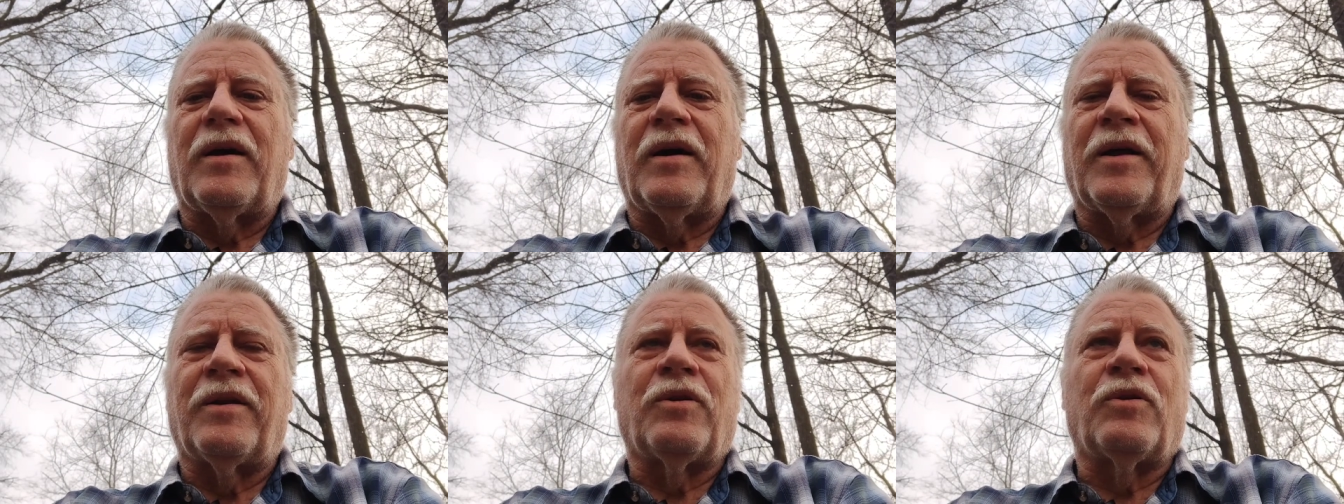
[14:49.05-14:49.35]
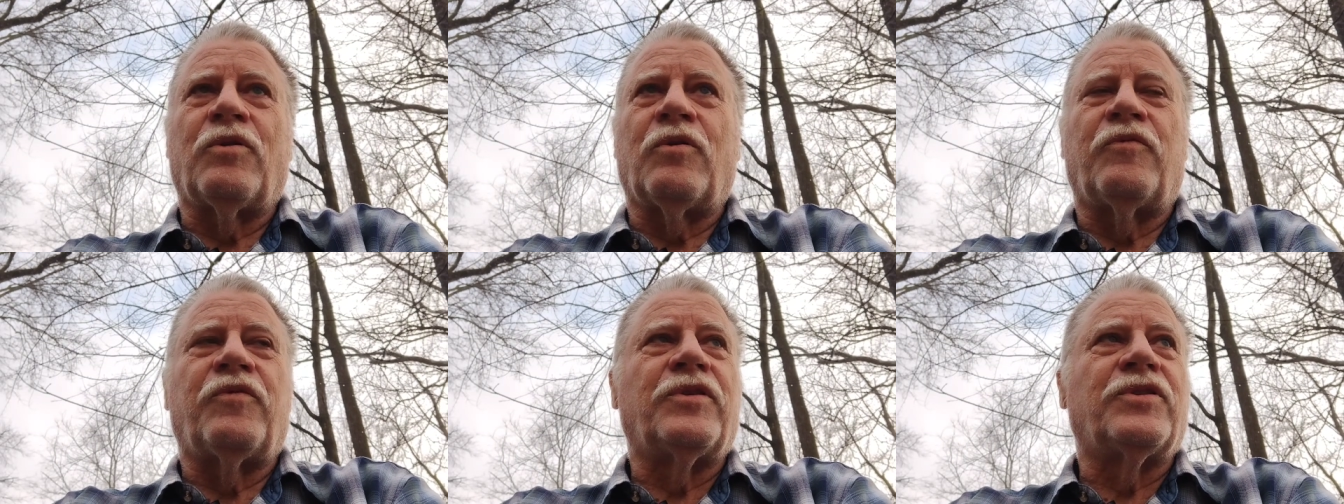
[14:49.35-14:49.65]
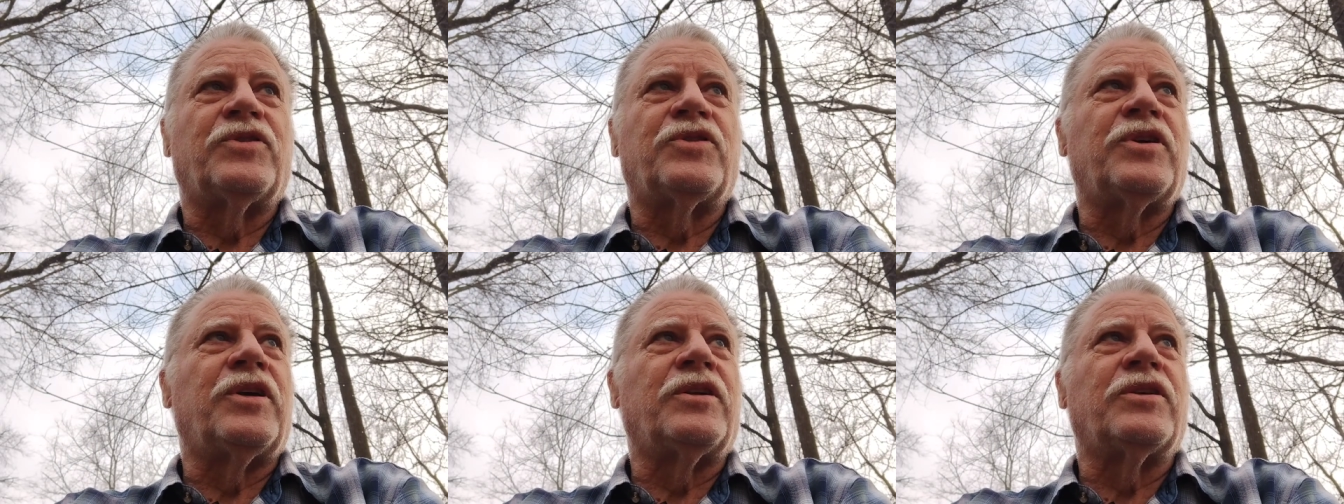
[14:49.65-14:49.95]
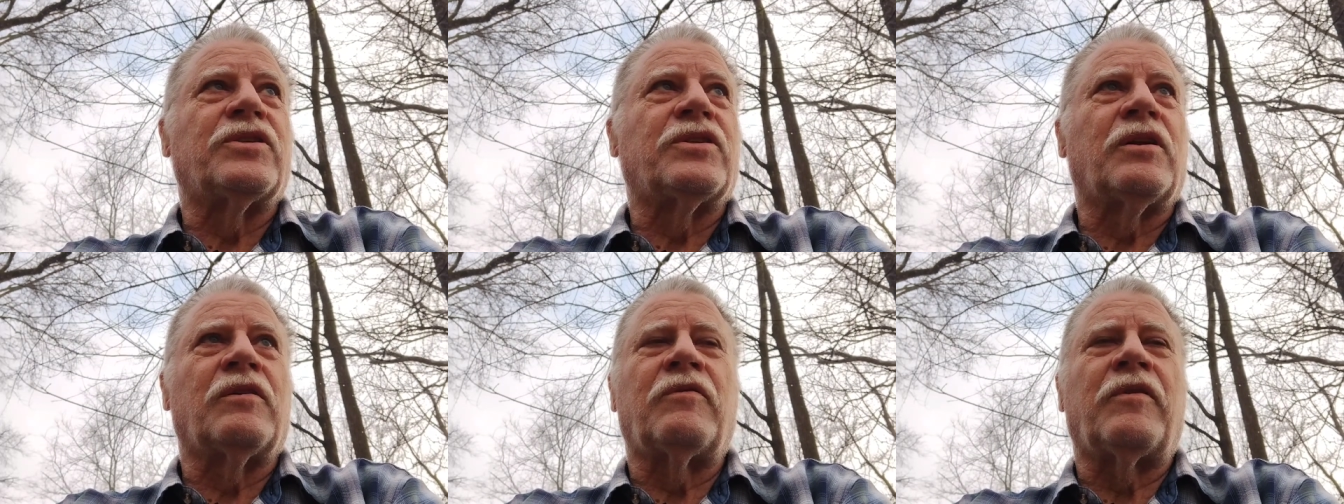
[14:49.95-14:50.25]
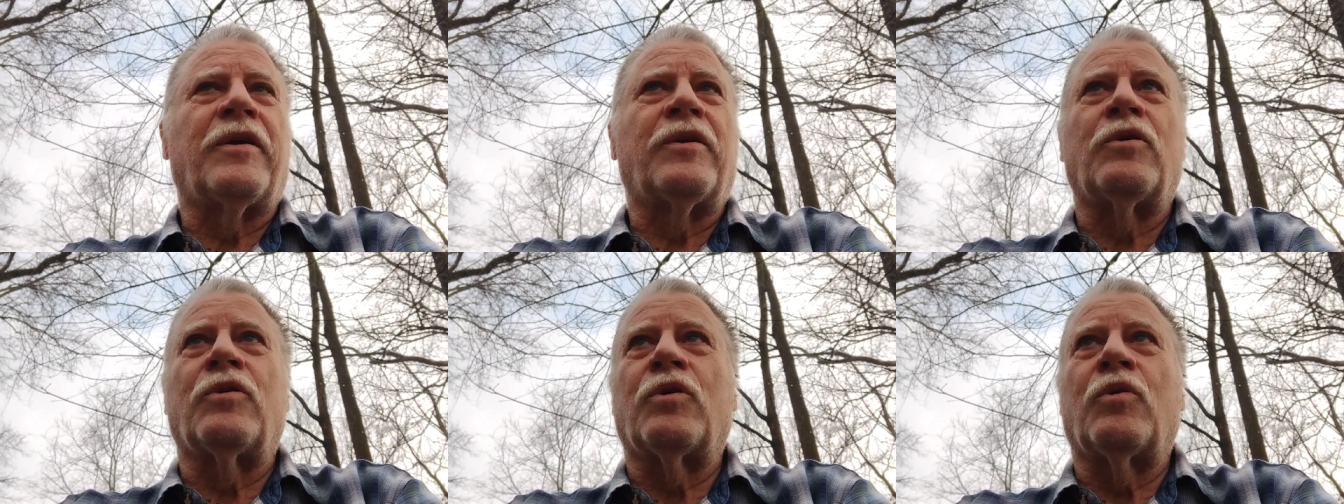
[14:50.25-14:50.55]
I don't know if he's genius level.
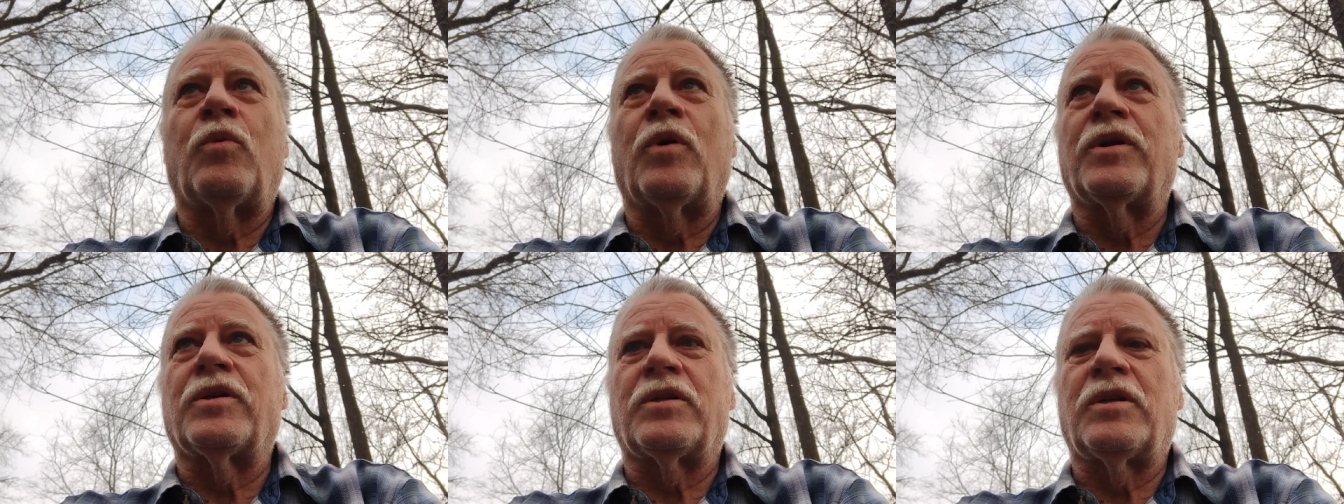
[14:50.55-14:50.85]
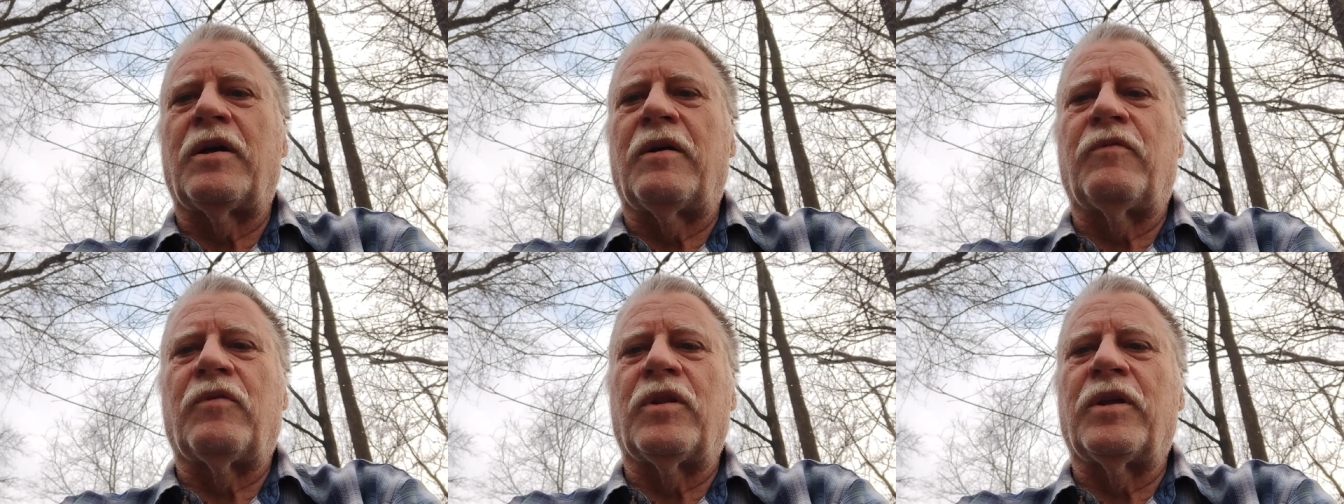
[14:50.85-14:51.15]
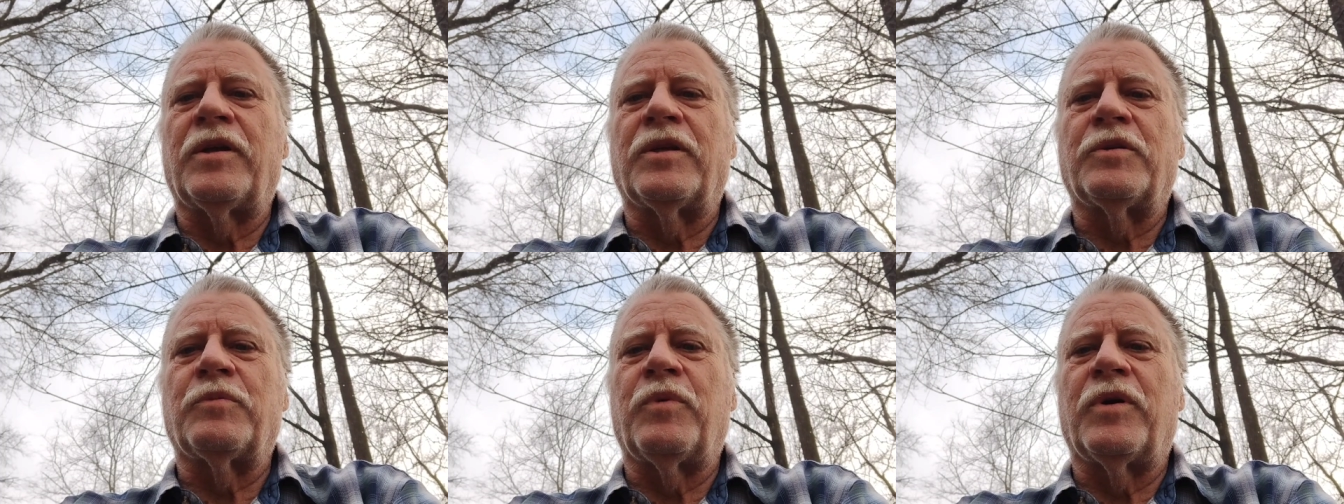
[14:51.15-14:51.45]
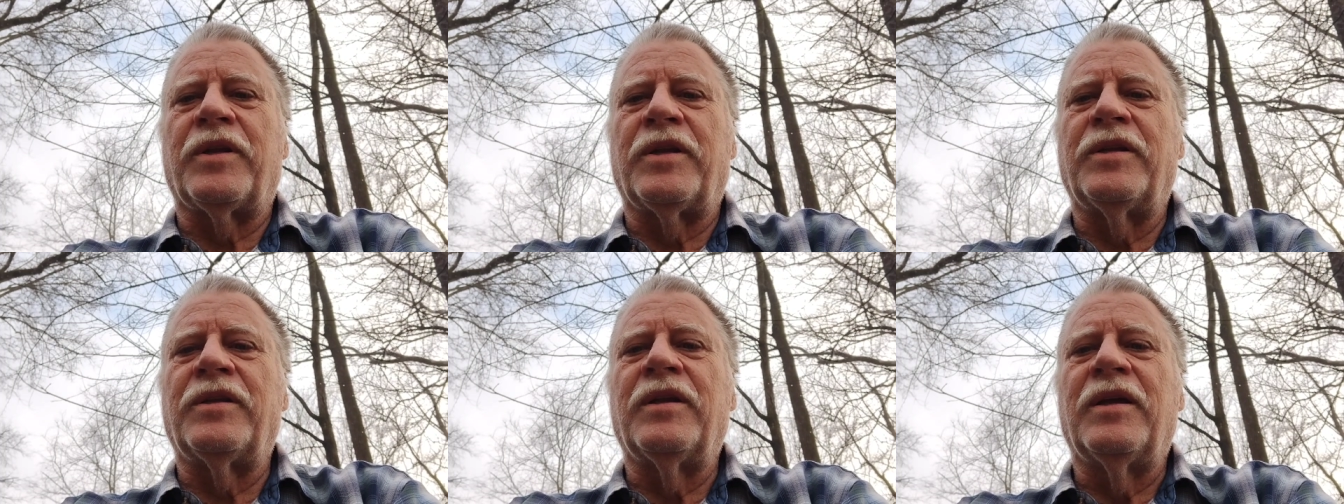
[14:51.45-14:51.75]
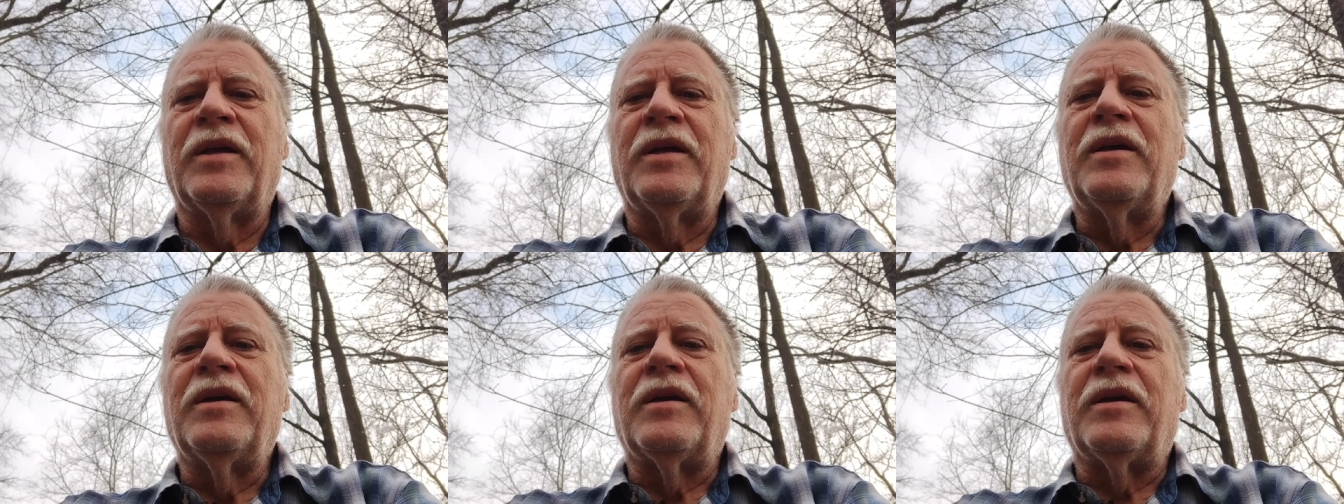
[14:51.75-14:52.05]
I don't know what his level is, but he,
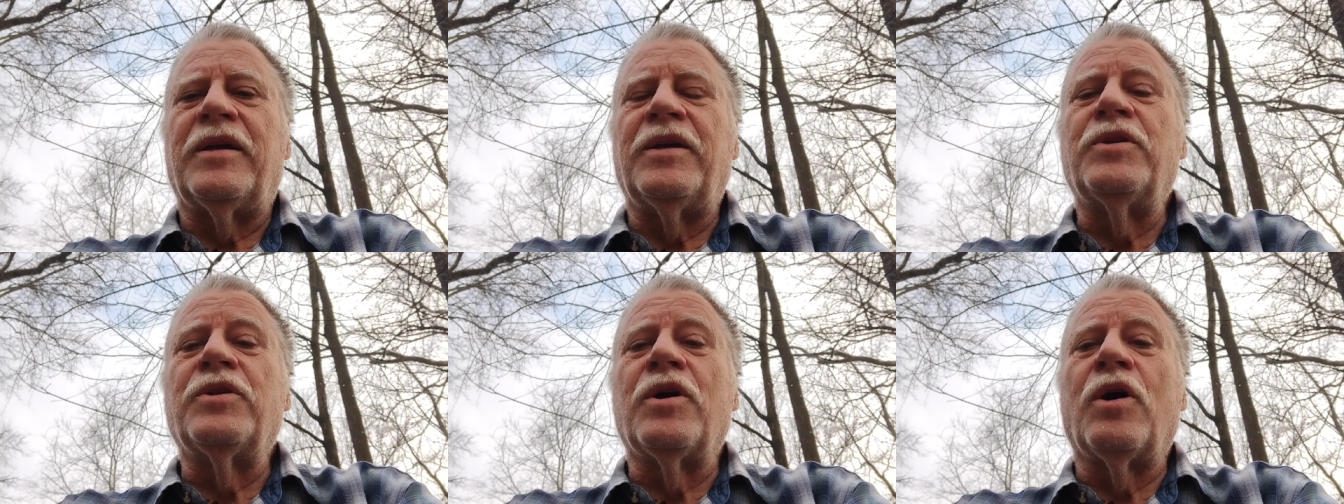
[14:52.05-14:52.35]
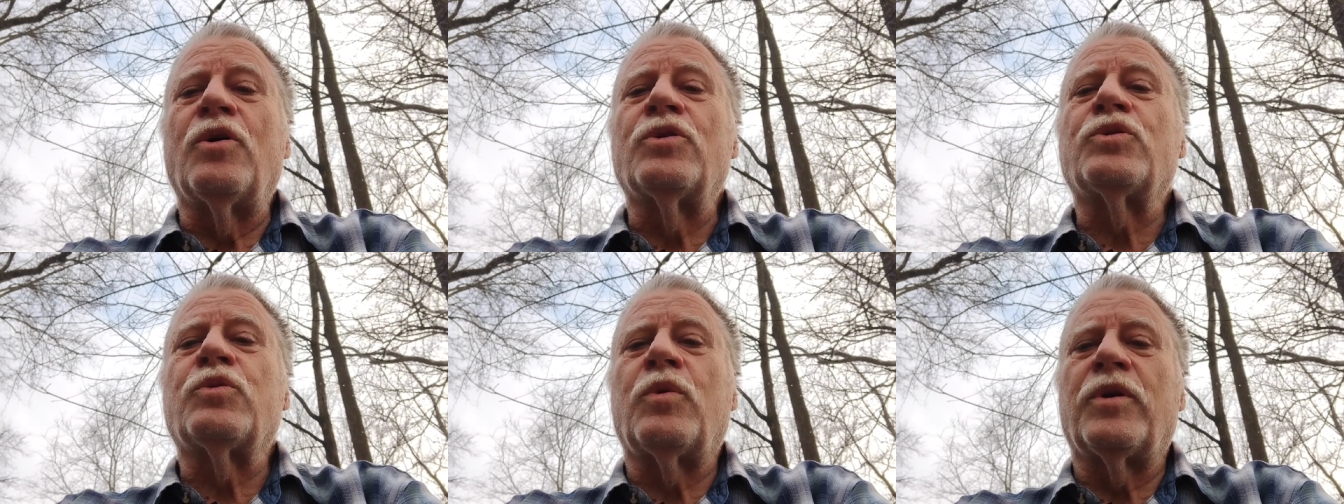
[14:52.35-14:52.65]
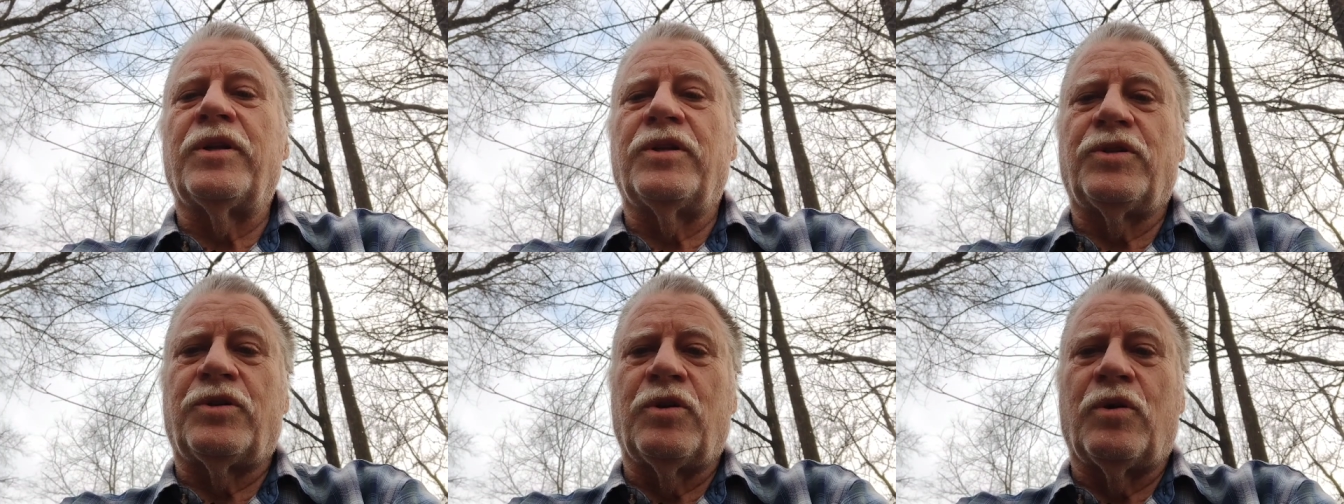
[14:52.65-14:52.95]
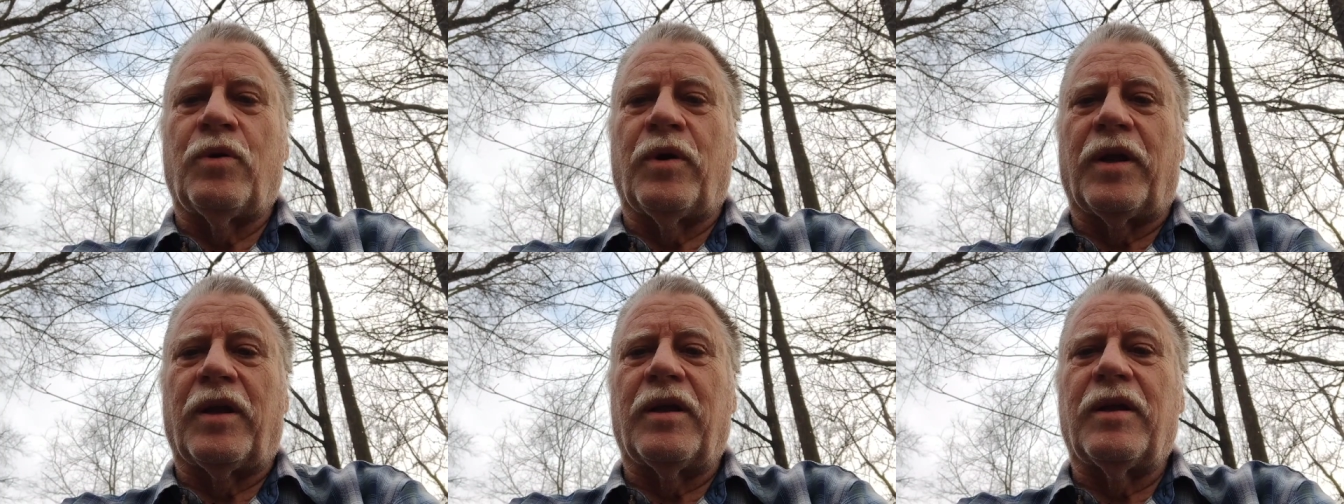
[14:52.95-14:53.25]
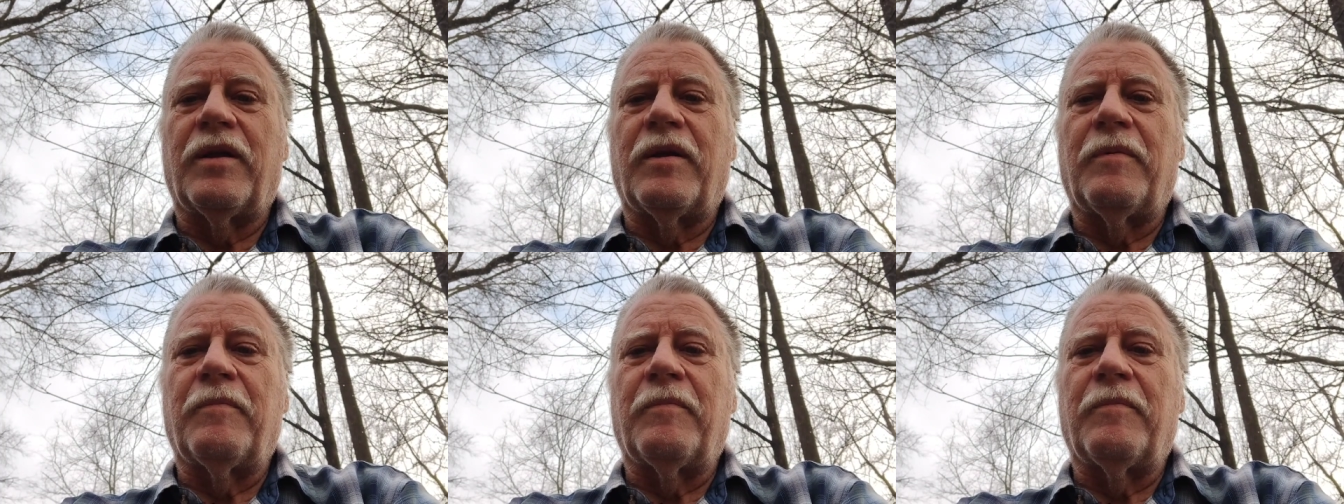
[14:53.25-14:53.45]
he knows what he's doing